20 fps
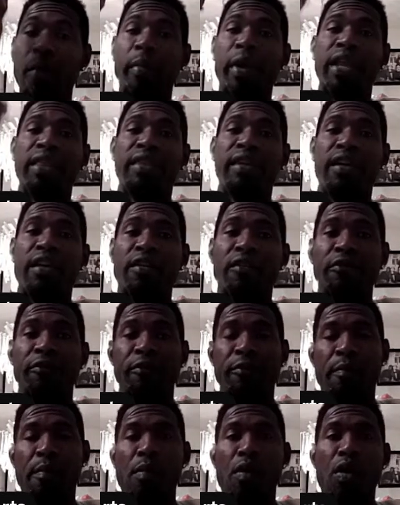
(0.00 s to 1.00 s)
in a matter
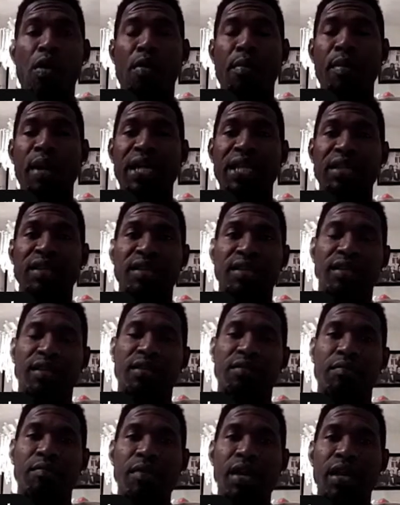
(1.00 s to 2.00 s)
of
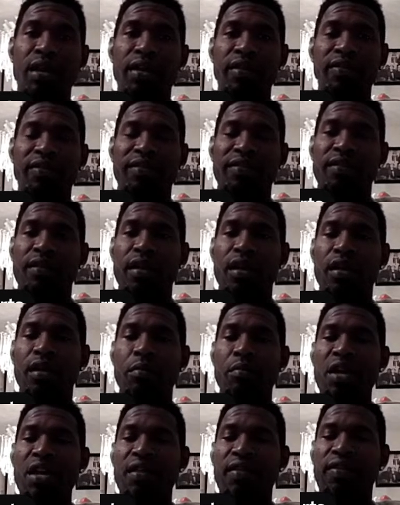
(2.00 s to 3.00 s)
moments, minutes.
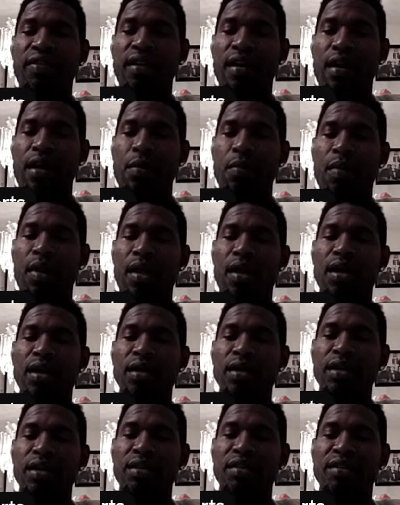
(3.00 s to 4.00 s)
In the meantime,
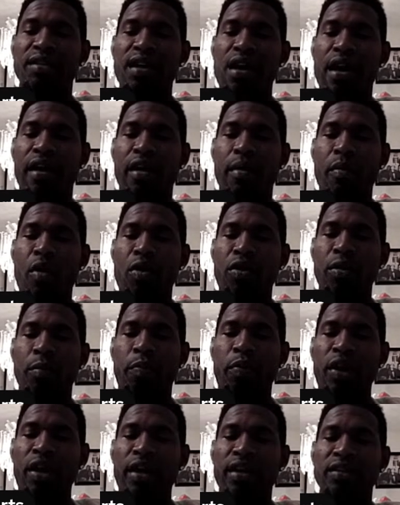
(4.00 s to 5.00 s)
let's talk
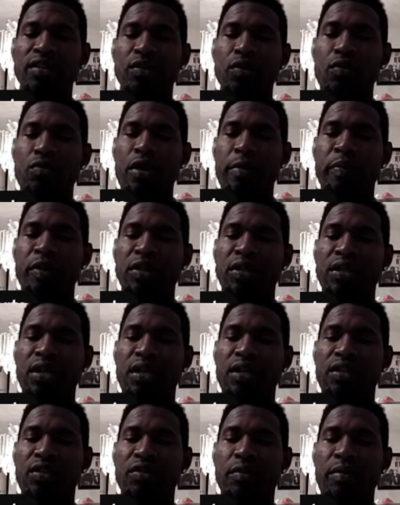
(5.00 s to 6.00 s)
about the players who
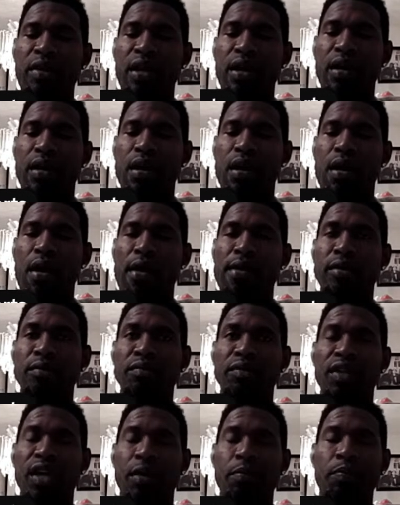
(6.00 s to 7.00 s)
represent Jamaica
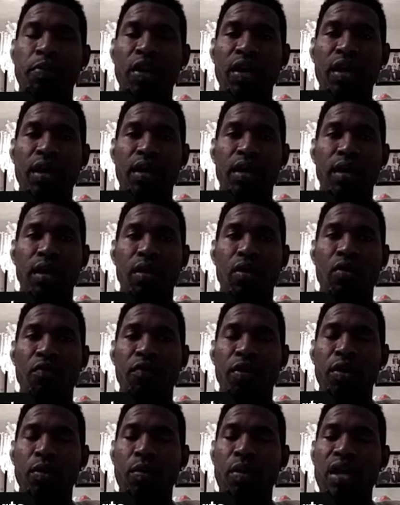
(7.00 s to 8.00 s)
that played
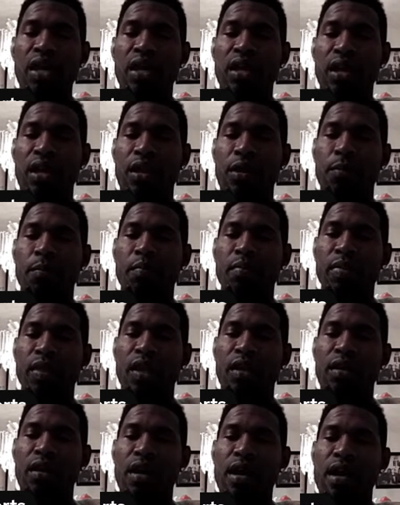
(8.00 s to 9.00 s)
over the weekend
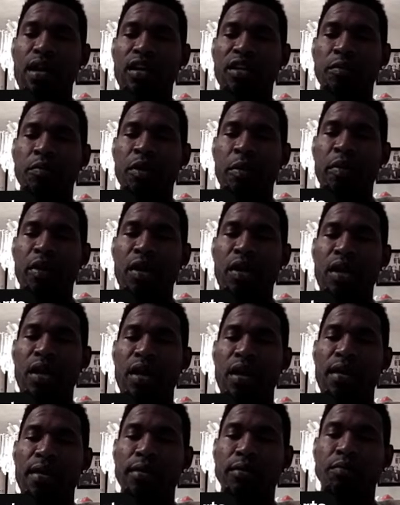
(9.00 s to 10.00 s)
in the English Premier
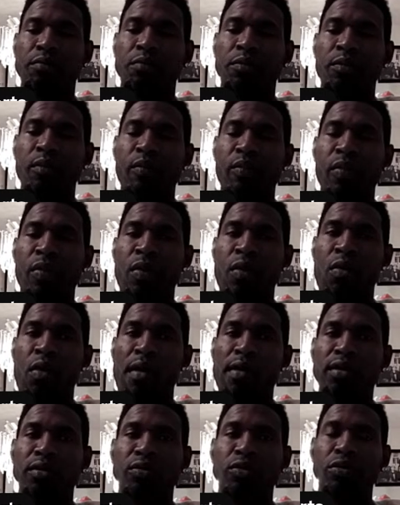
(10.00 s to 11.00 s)
League
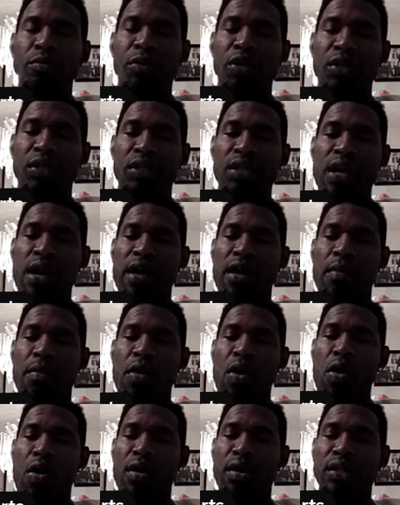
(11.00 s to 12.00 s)
we must
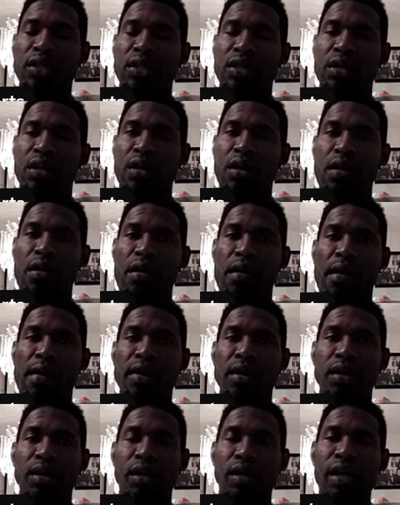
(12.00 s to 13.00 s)
talk about
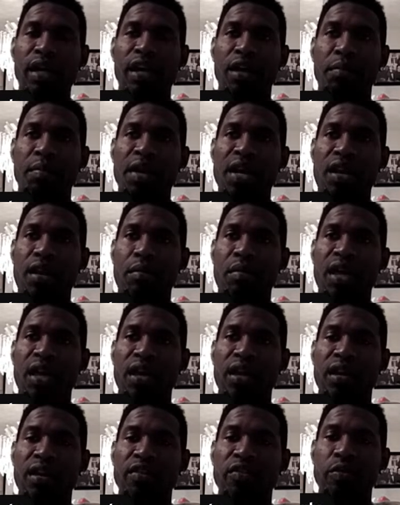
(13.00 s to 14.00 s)
Leon
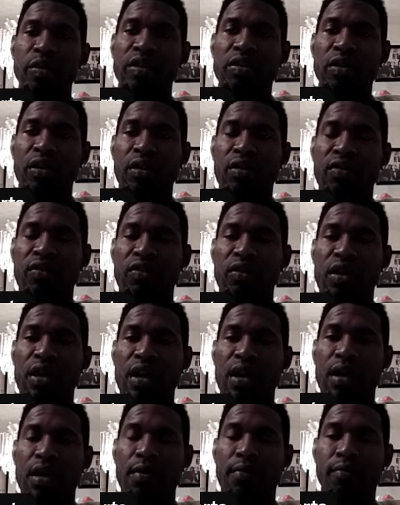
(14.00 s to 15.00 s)
Bailey making his return
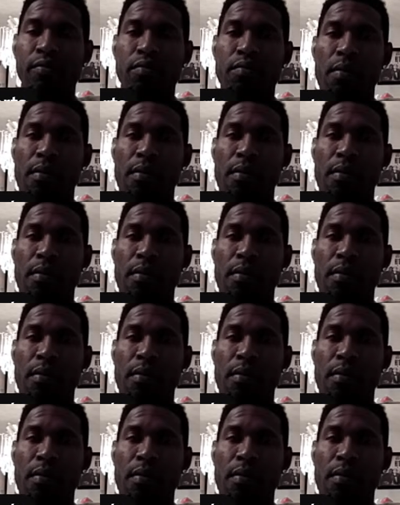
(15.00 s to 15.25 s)
today.